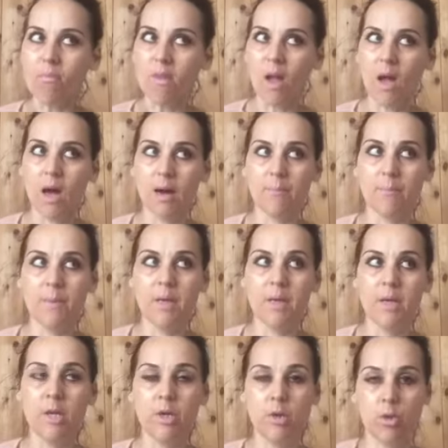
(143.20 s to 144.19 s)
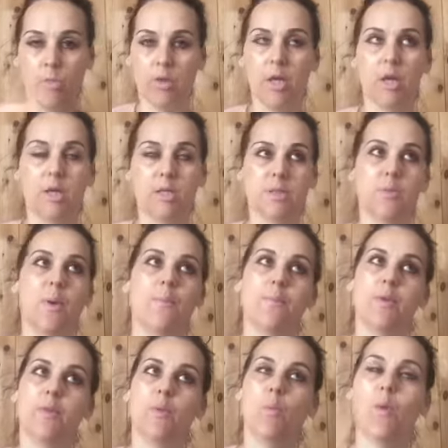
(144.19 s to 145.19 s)
not the last one
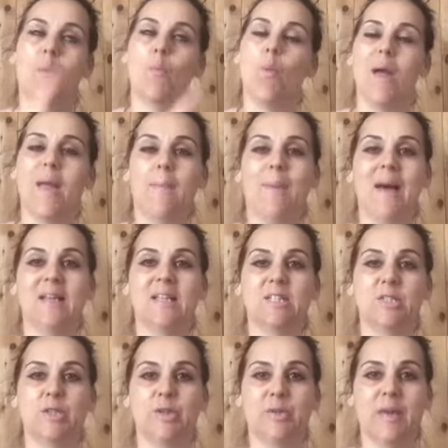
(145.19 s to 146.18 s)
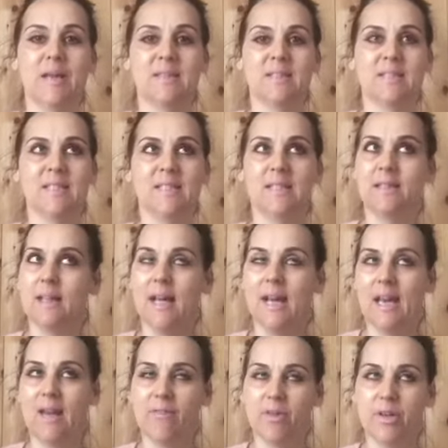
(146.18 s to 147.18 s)
but the one way back in
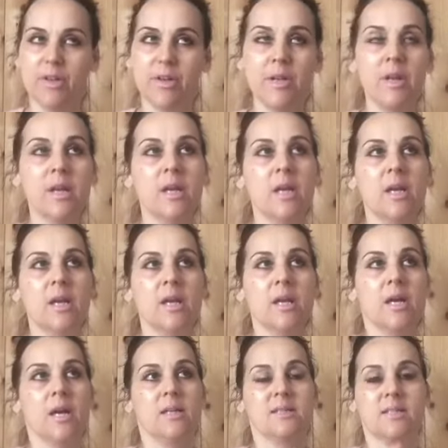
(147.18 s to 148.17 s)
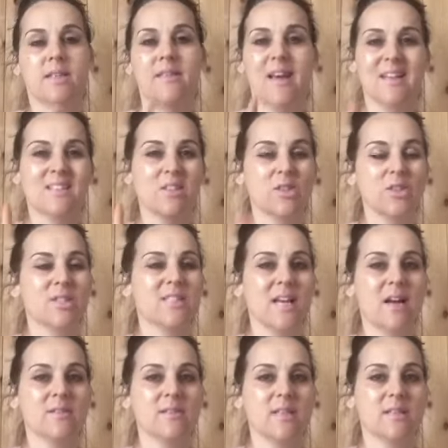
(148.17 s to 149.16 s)
2011. So that's a good
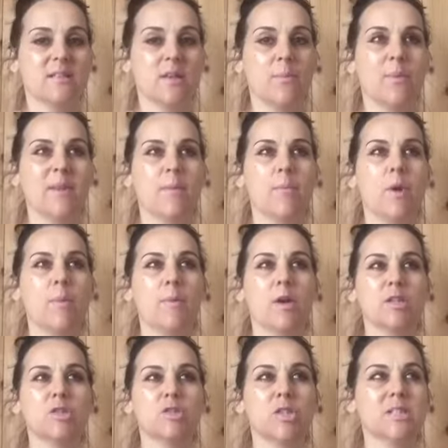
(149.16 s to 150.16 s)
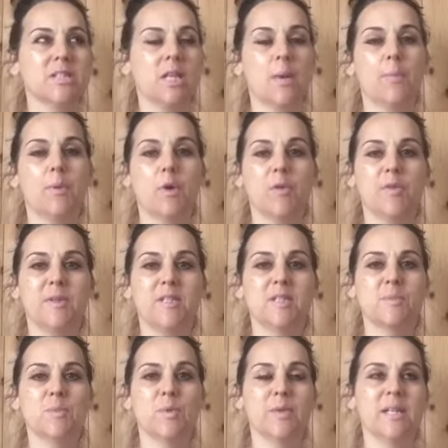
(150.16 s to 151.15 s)
telltale sign. But at the moment, I tried a cup of coffee
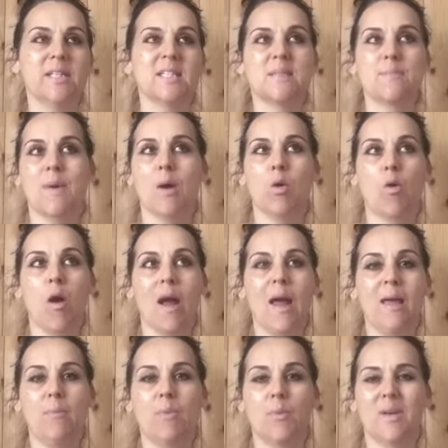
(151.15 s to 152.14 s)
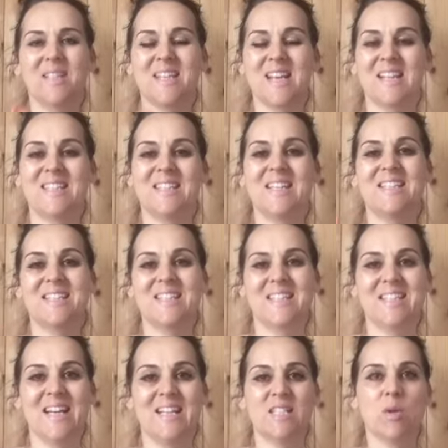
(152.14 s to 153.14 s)
this morning, smelt great, but when I tasted it, it didn't
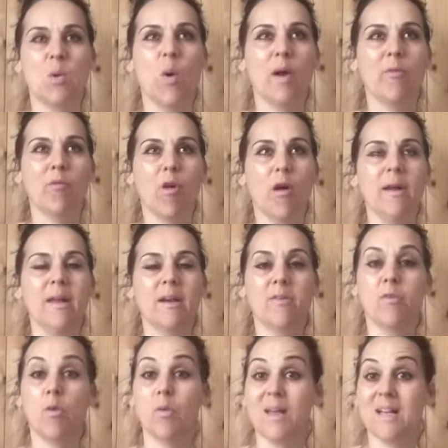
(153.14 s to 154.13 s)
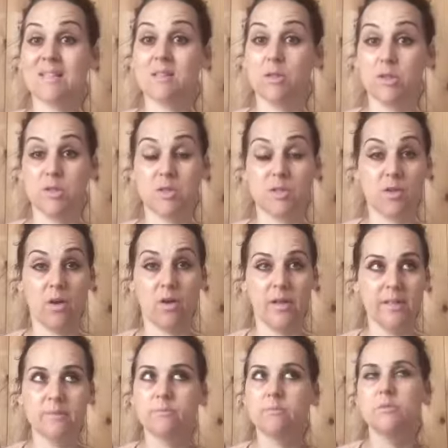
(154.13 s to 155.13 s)
taste quite right, and I thought, well, that's a good
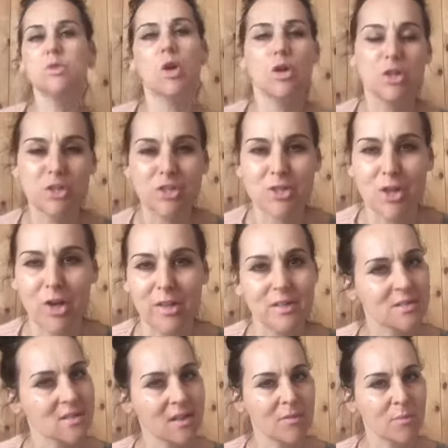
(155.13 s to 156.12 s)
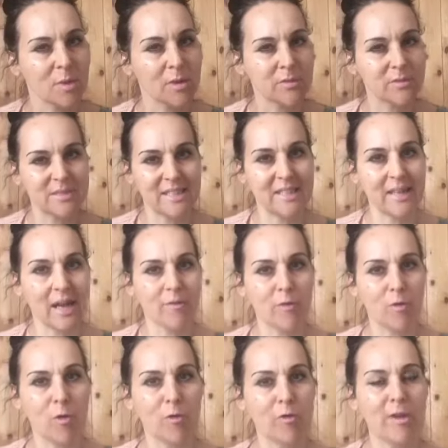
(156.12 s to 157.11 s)
sign. Not a good sign because I love my decaf
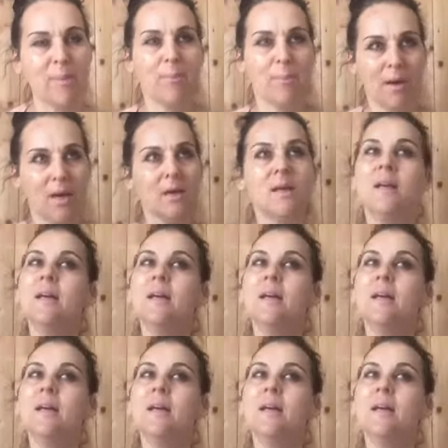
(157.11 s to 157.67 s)
coffee, but